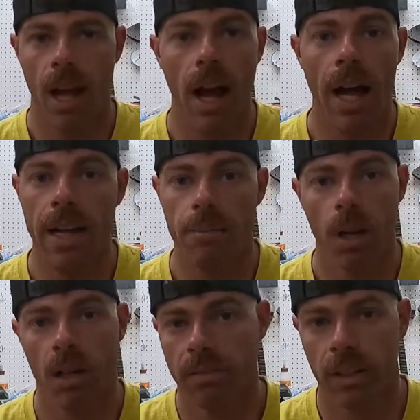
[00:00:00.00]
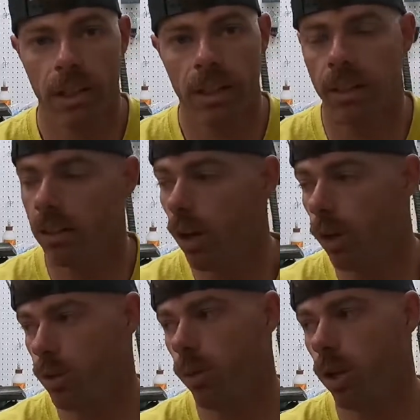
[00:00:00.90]
I am not very
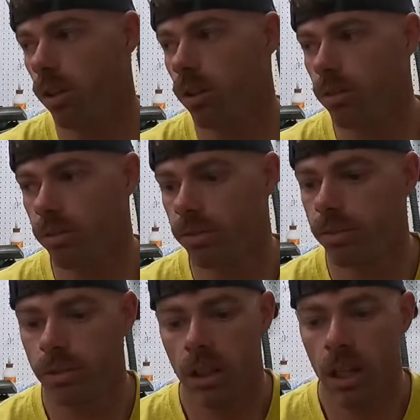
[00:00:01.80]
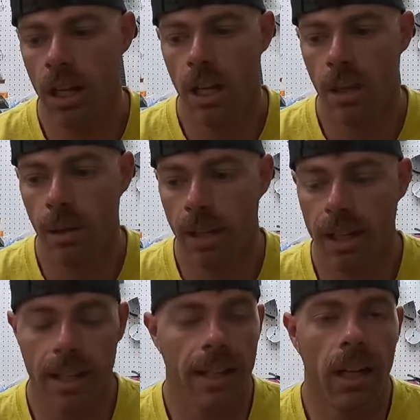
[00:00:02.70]
knowledgeable on, of
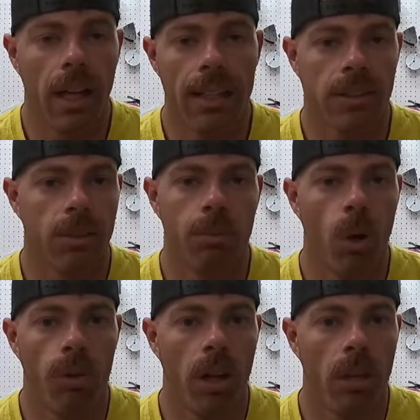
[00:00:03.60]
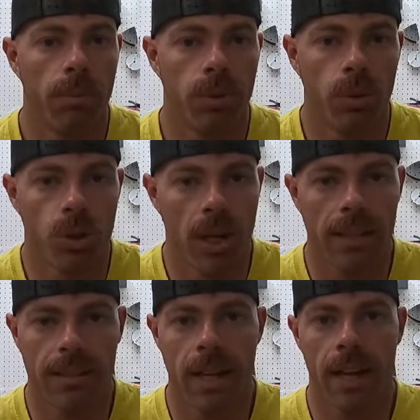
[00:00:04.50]
getting an LS to bolt up to a
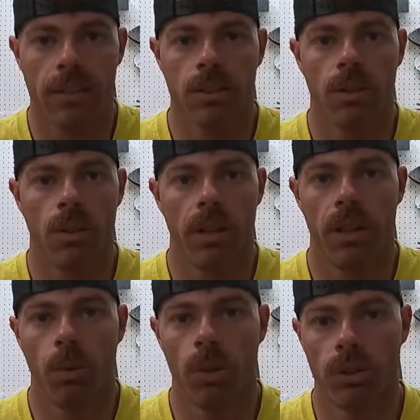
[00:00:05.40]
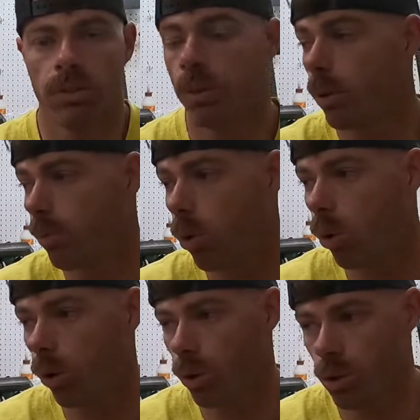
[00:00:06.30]
transaxle that was from a
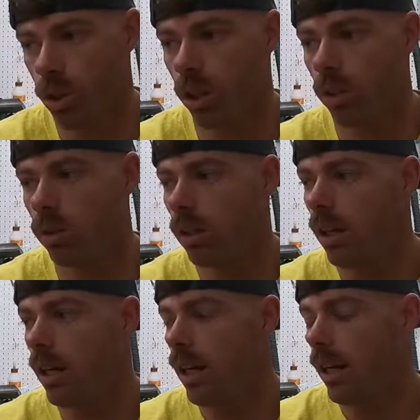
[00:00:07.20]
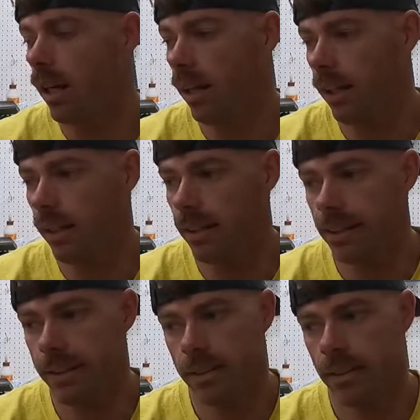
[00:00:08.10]
Porsche.
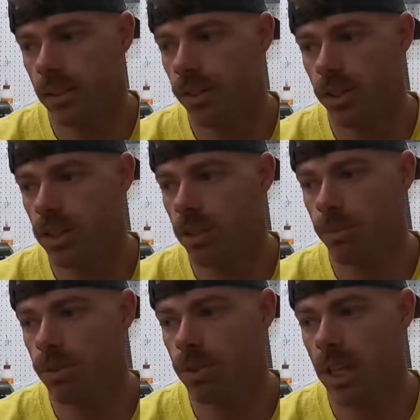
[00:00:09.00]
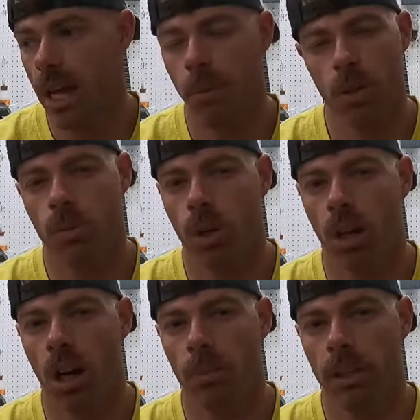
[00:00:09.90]
Just seems that much more
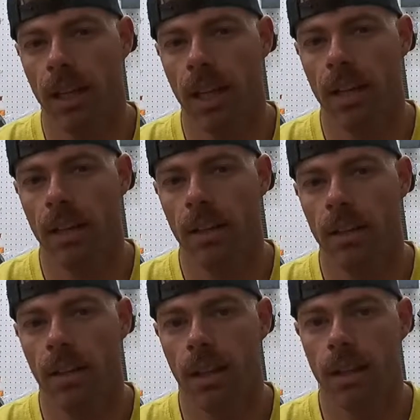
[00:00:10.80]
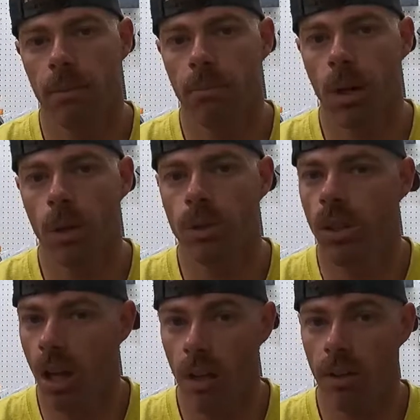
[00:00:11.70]
complicated than
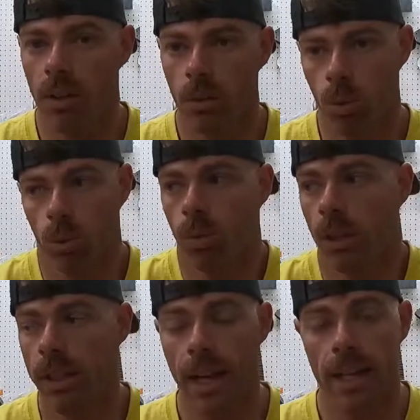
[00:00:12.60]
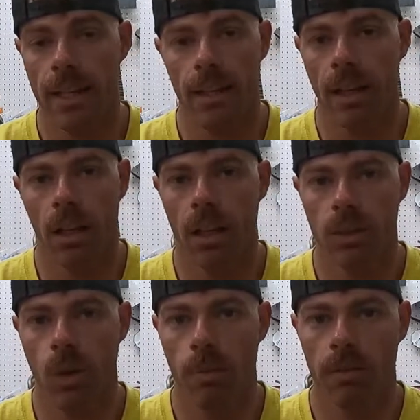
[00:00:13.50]
most other, well, really any
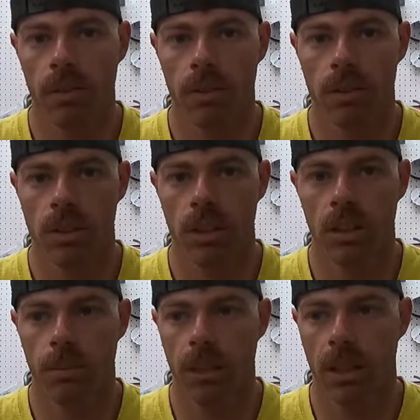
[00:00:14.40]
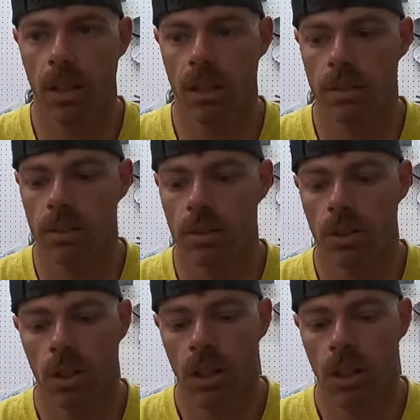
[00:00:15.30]
LS swap I've ever seen, because